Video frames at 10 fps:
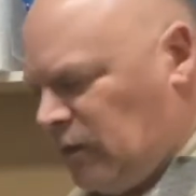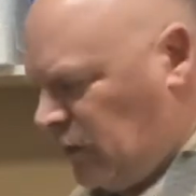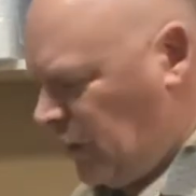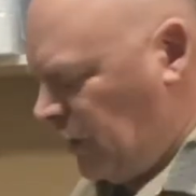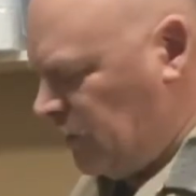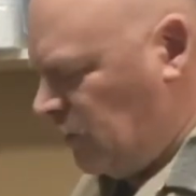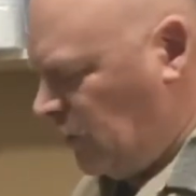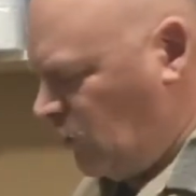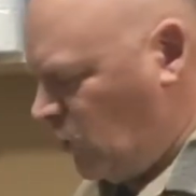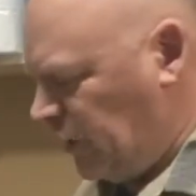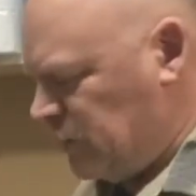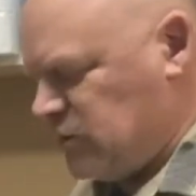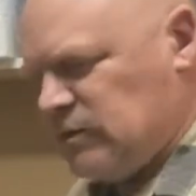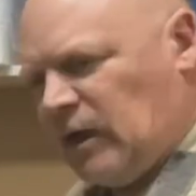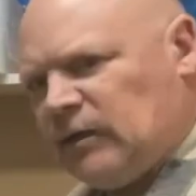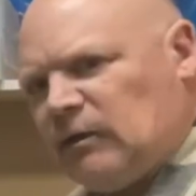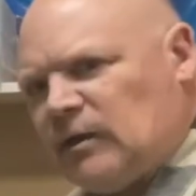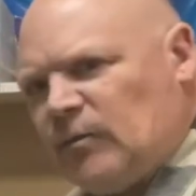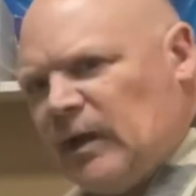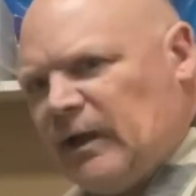And when it's done, I'll
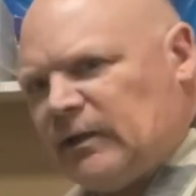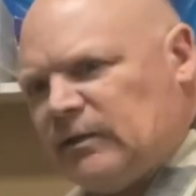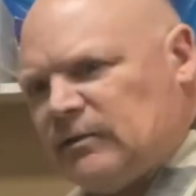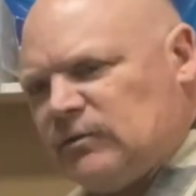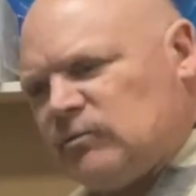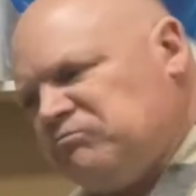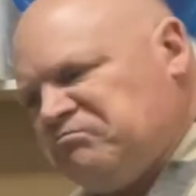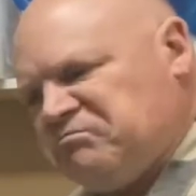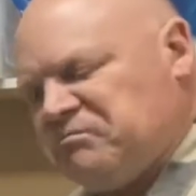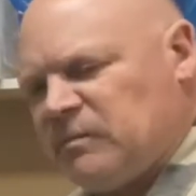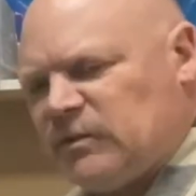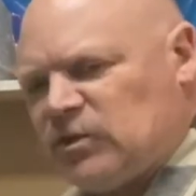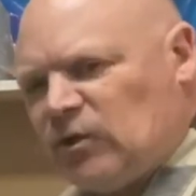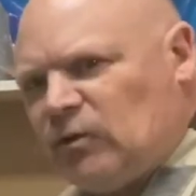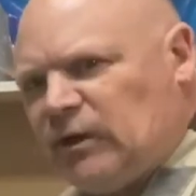come back and show you what I've